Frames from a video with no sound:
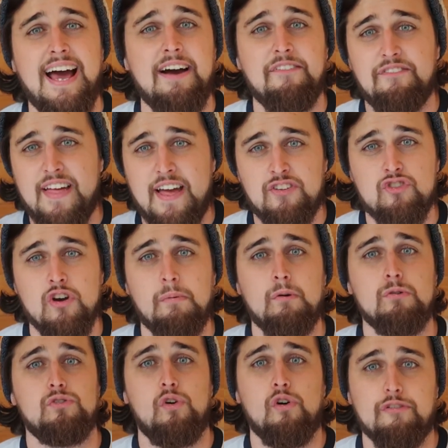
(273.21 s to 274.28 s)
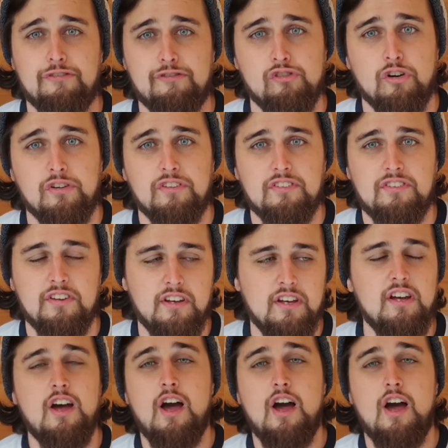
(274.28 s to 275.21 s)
have their troubles up front.